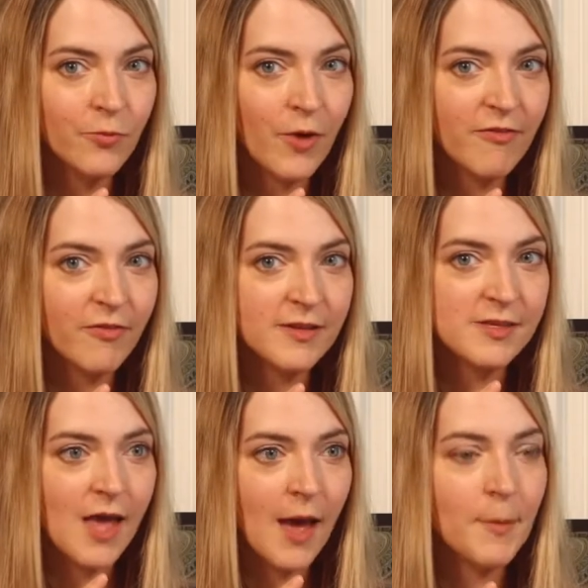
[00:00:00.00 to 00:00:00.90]

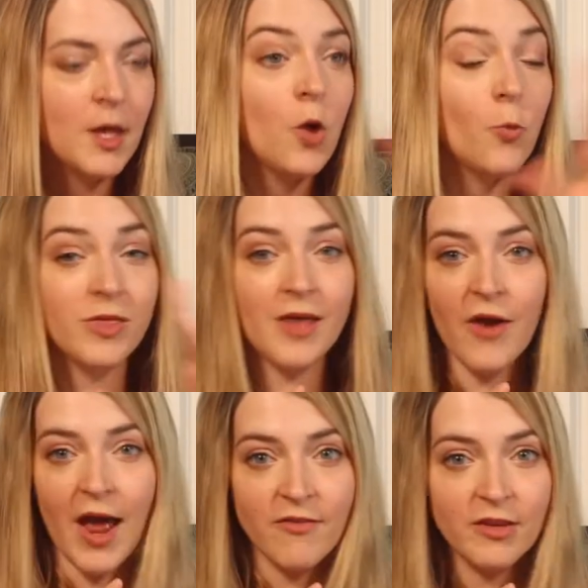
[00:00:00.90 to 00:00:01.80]
reference them without
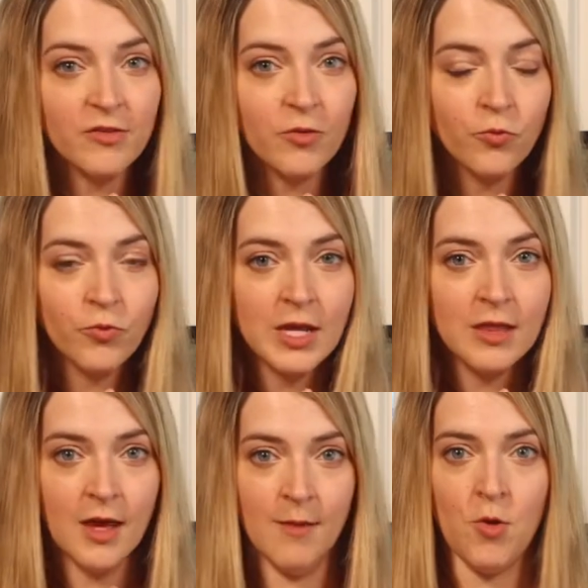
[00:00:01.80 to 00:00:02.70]
having to
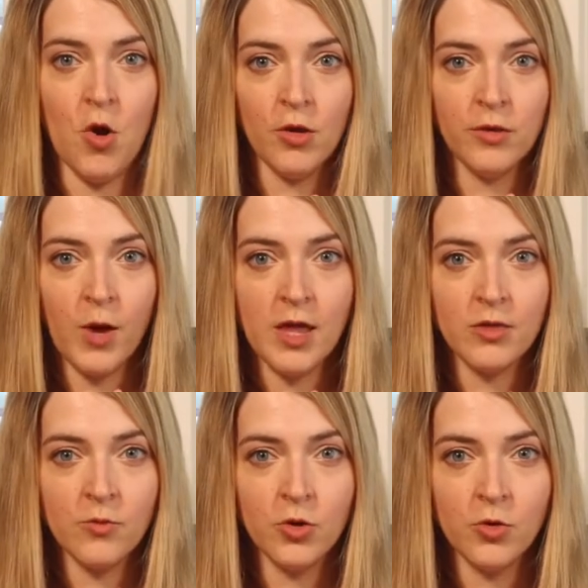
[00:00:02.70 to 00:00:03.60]
read them all the way
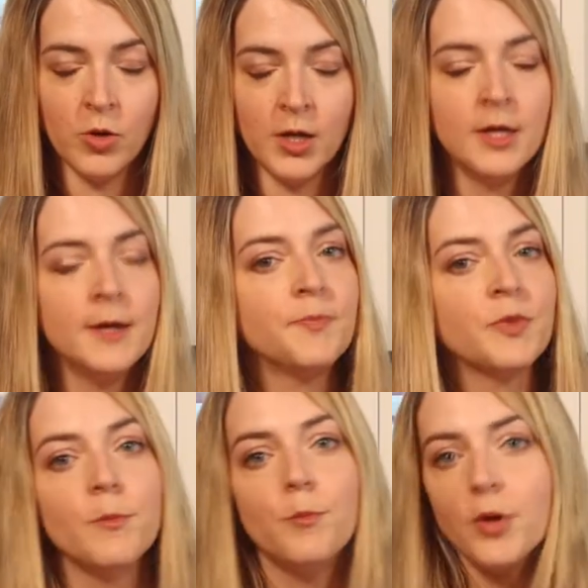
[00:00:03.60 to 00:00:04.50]
through.
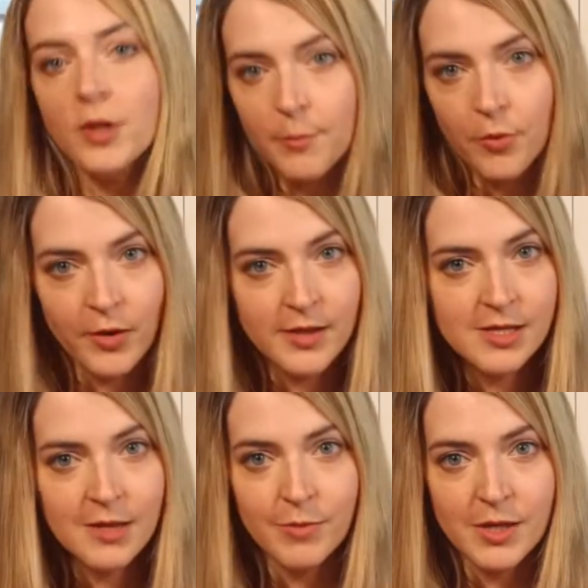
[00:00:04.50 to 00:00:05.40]
Bullet points
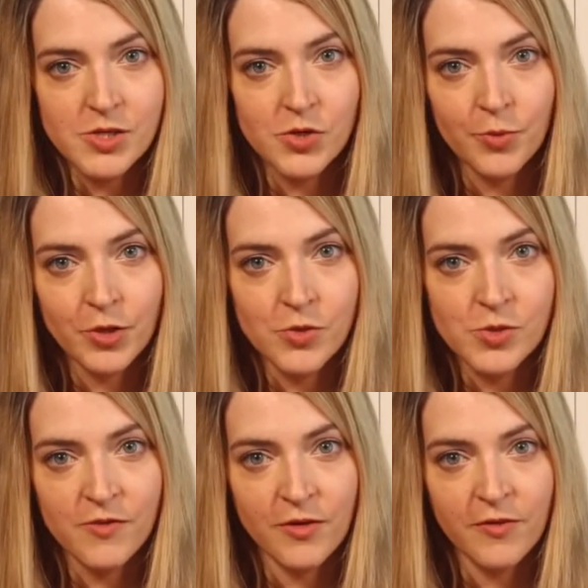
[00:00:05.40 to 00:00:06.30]
can be super
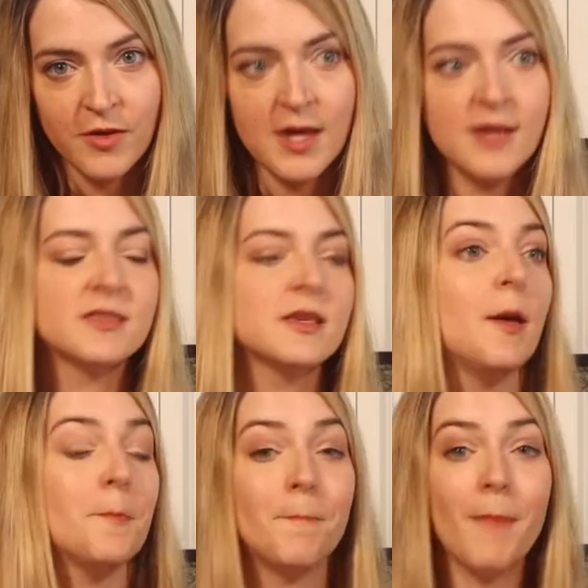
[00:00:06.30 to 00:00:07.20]
useful for this.
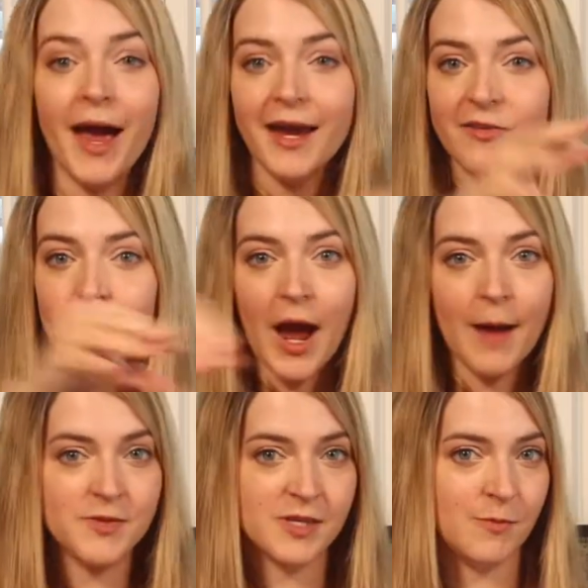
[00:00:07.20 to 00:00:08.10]
Mind
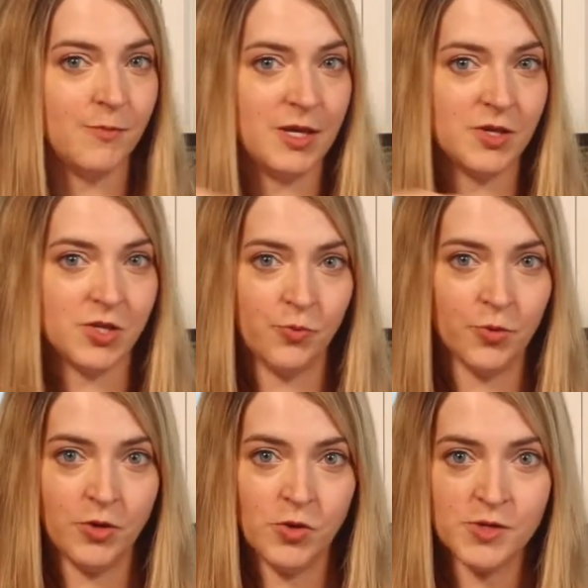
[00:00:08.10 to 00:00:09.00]
maps can be
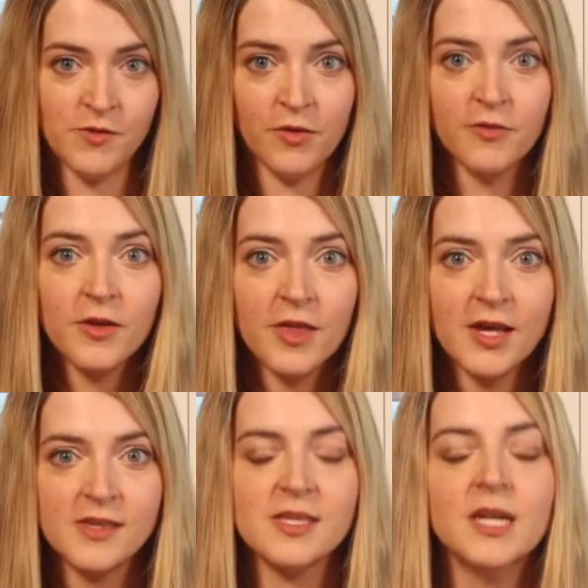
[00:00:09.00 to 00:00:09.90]
super useful for this.